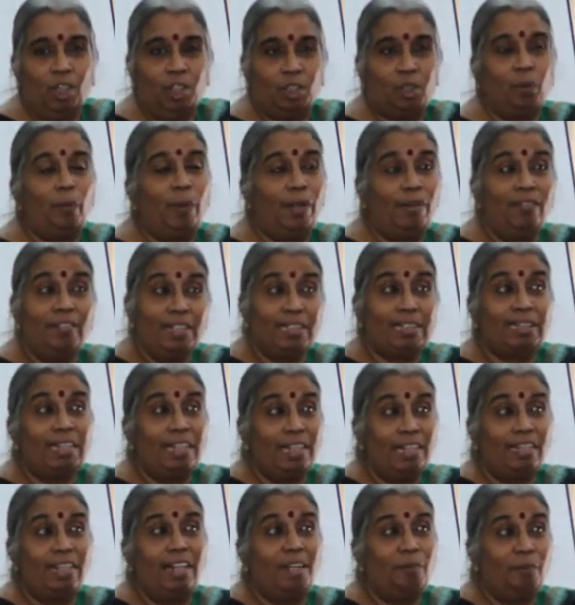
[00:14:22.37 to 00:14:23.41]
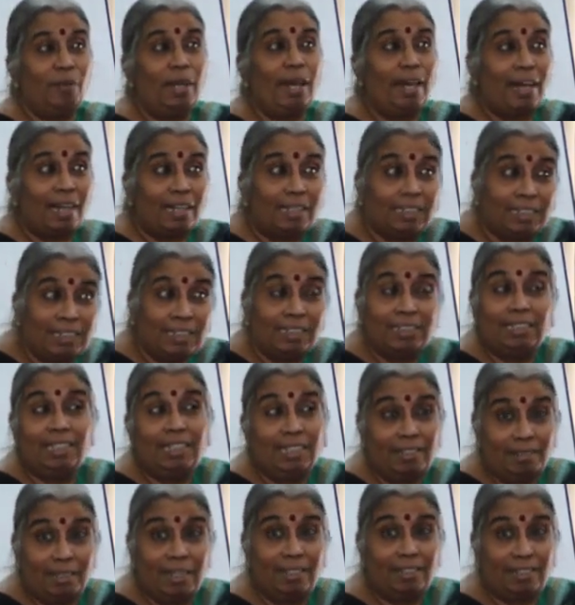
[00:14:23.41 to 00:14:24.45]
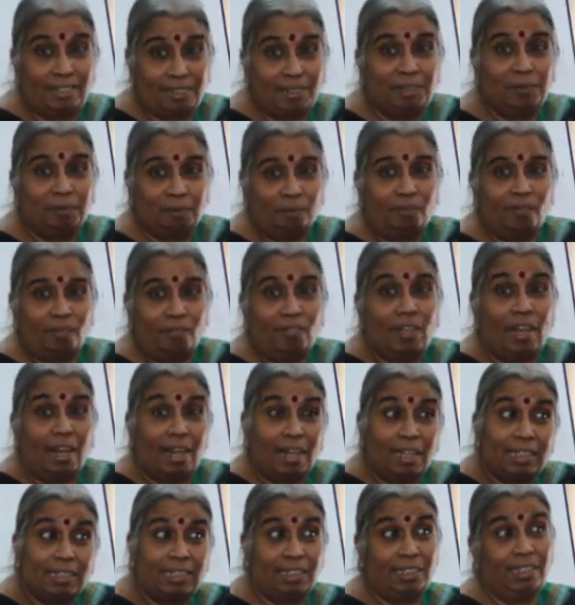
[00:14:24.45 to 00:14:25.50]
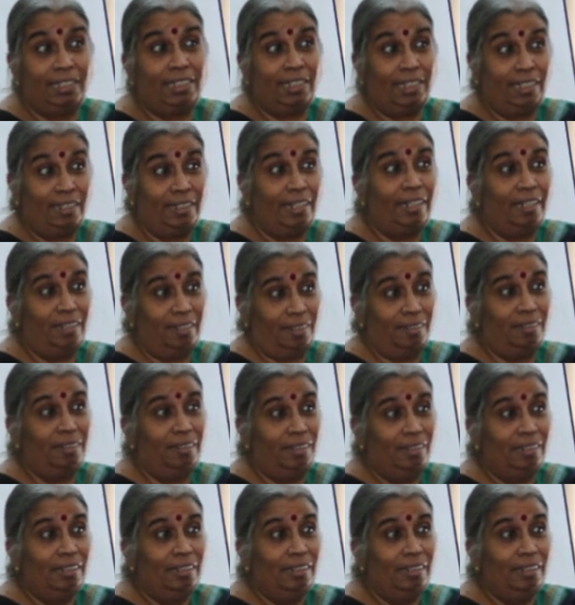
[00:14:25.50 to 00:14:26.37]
So when we say that we are accessing net, we are accessing data,